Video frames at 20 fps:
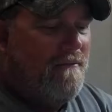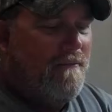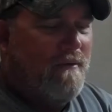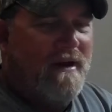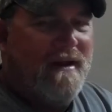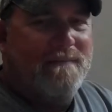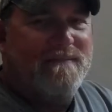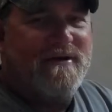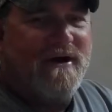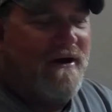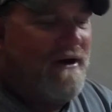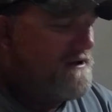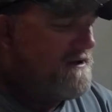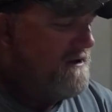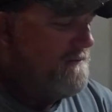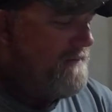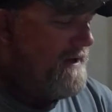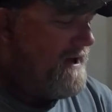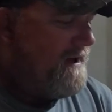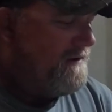What I'm
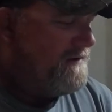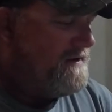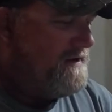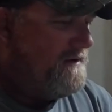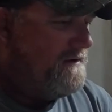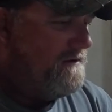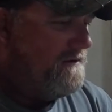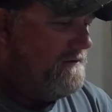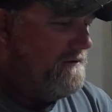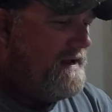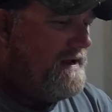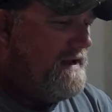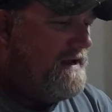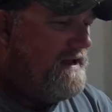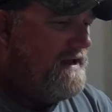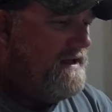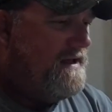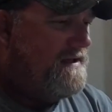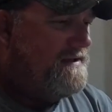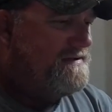talking about here
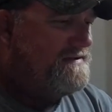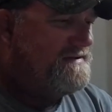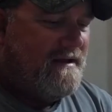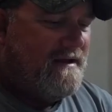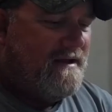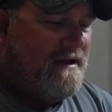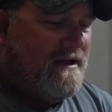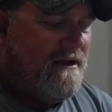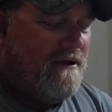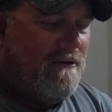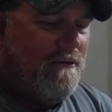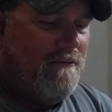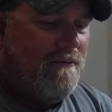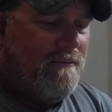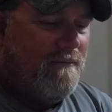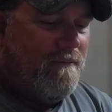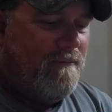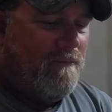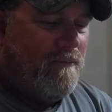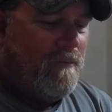is, you
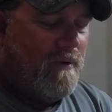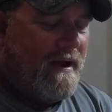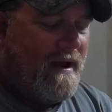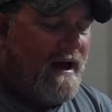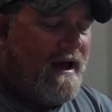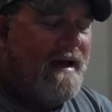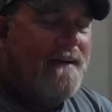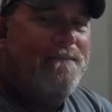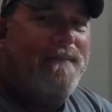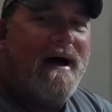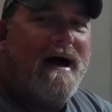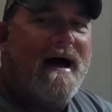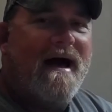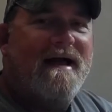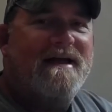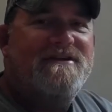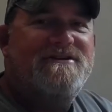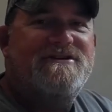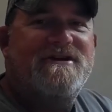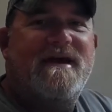know, when I
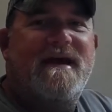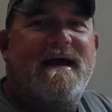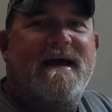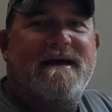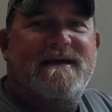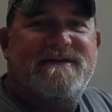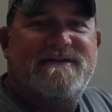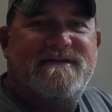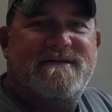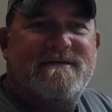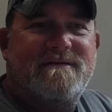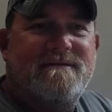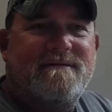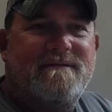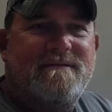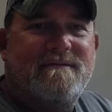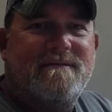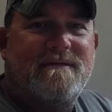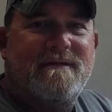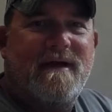buy jigs,
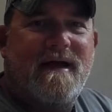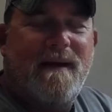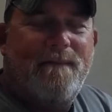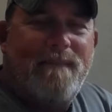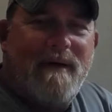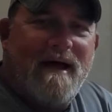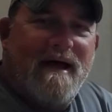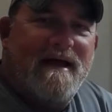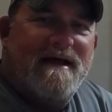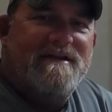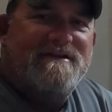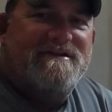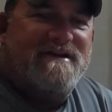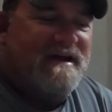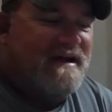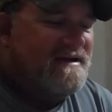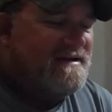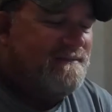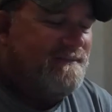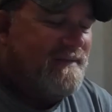I'm buying
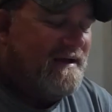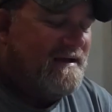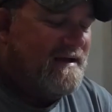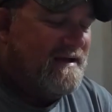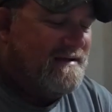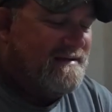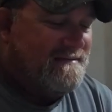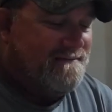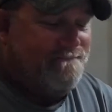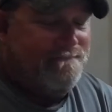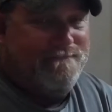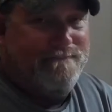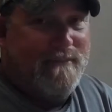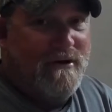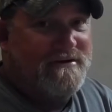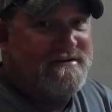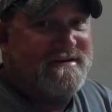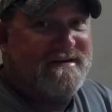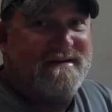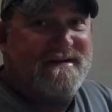jigs because
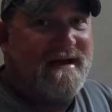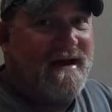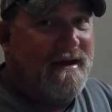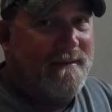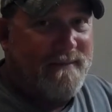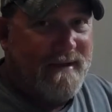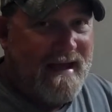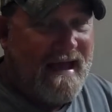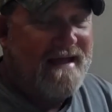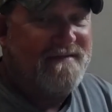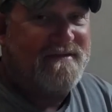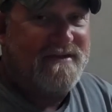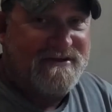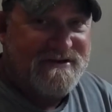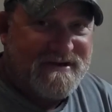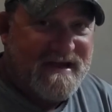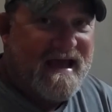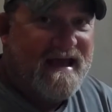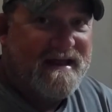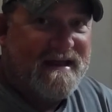most of the time at the
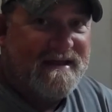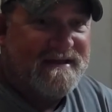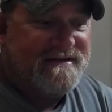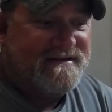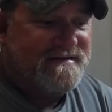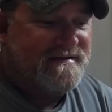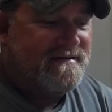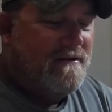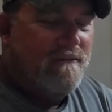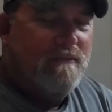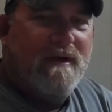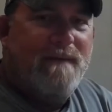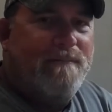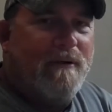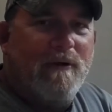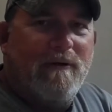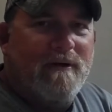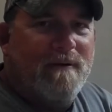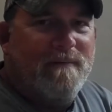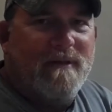jetties, we
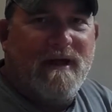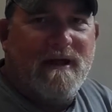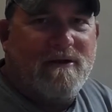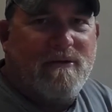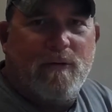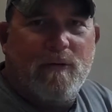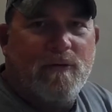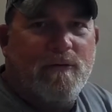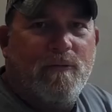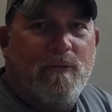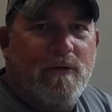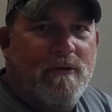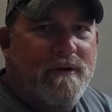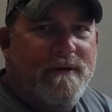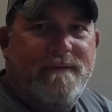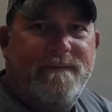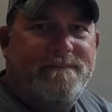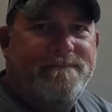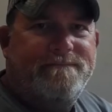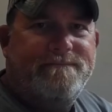burn them like cordwood.
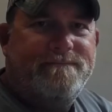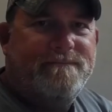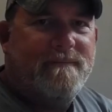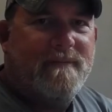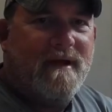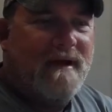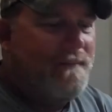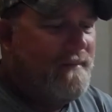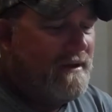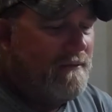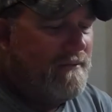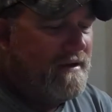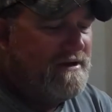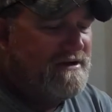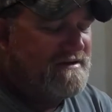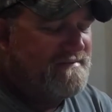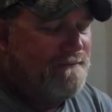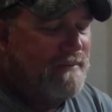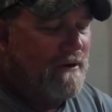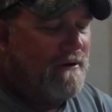I mean, we
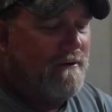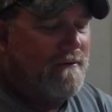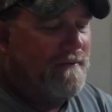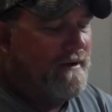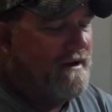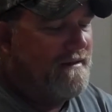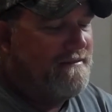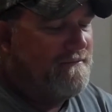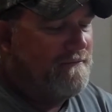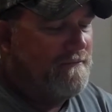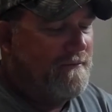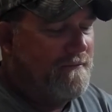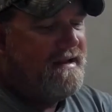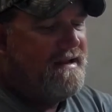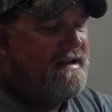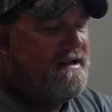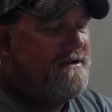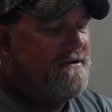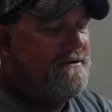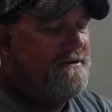just burn right through them.
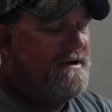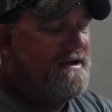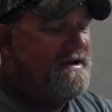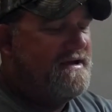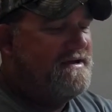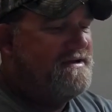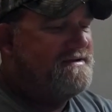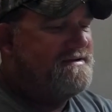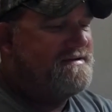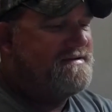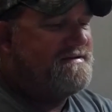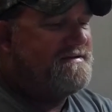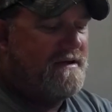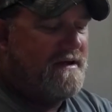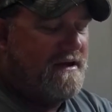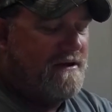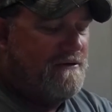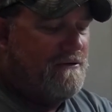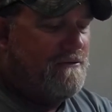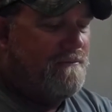Here is
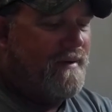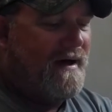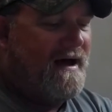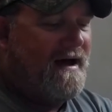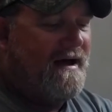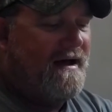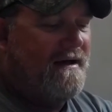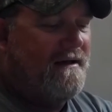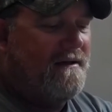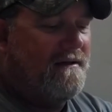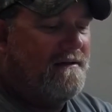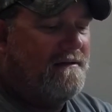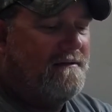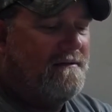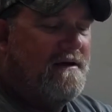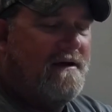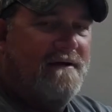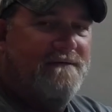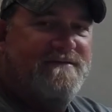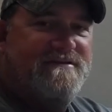a new pile
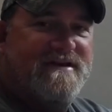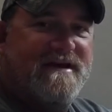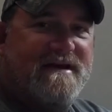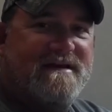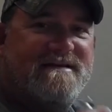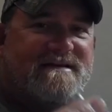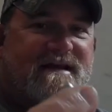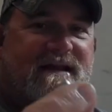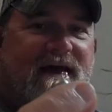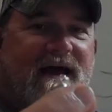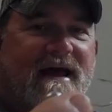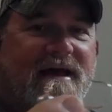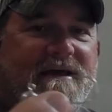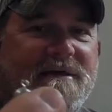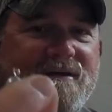of jigs that I